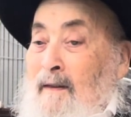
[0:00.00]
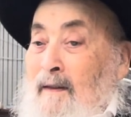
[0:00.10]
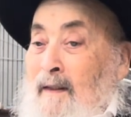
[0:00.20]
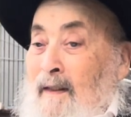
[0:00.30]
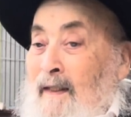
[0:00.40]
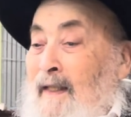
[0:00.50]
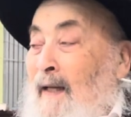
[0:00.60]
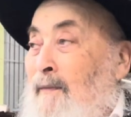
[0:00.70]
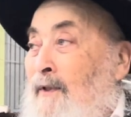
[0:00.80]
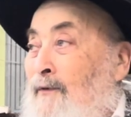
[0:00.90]
that they
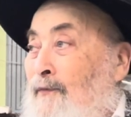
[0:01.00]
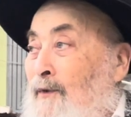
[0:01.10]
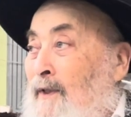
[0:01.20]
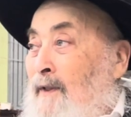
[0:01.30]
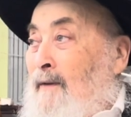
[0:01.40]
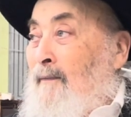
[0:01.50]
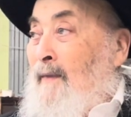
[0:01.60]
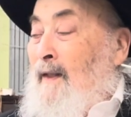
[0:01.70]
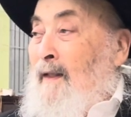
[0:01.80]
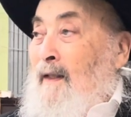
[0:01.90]
came to Kvura,
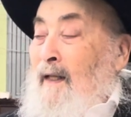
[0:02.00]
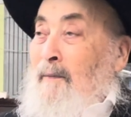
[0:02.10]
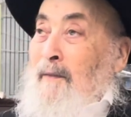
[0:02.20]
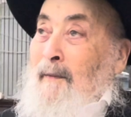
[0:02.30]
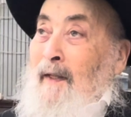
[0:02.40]
and